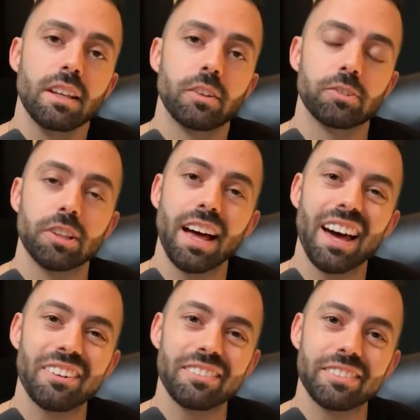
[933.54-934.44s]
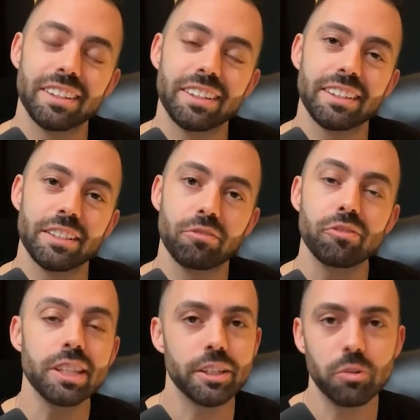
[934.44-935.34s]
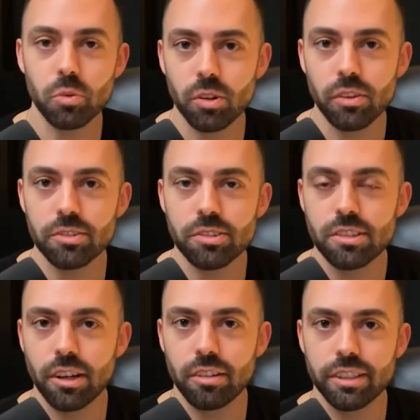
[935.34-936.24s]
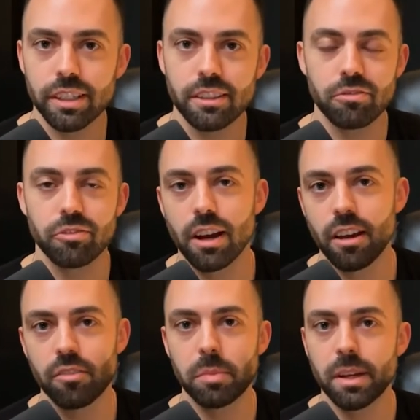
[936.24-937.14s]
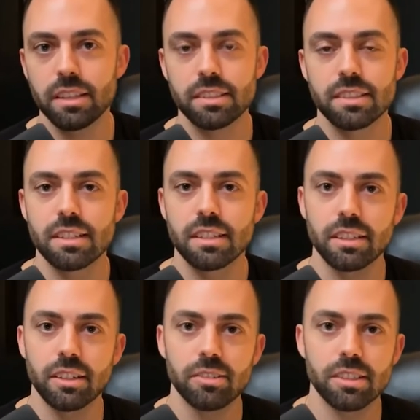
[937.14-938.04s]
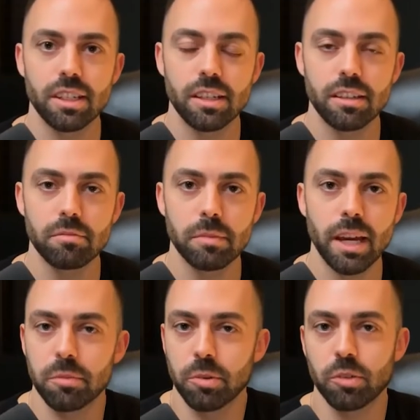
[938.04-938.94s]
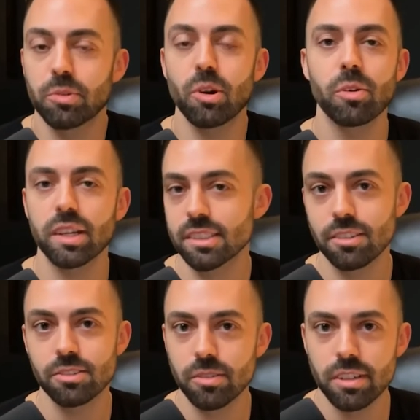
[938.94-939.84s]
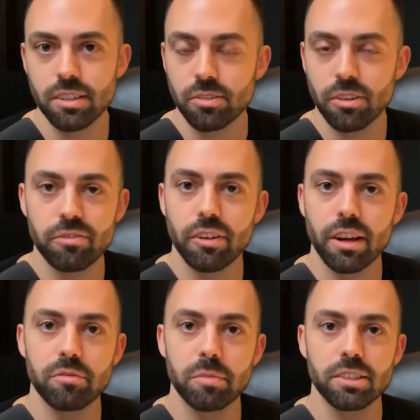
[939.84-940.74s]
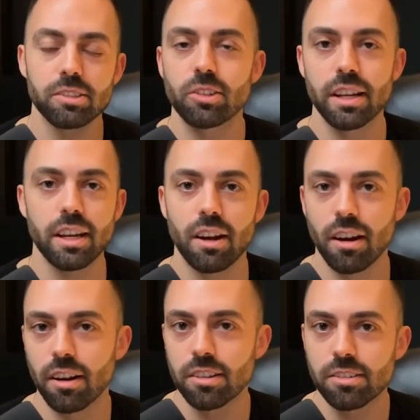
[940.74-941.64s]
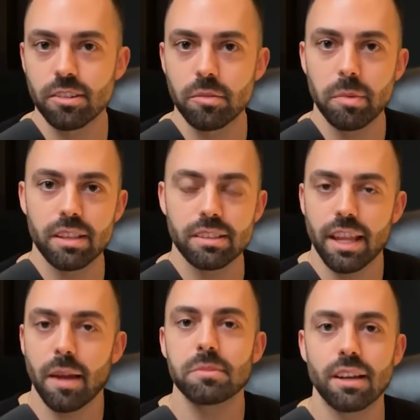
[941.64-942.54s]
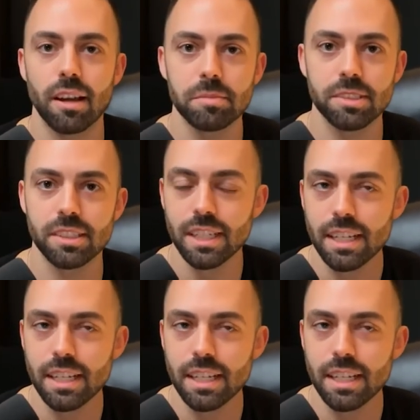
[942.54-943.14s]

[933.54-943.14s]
there's a lot of, in, in the affiliate world, there's a ton of like the five best, you know, say MacBook Pro accessories, or the mm-hmm, five mm-hmm. best credit cards, or the best laptops.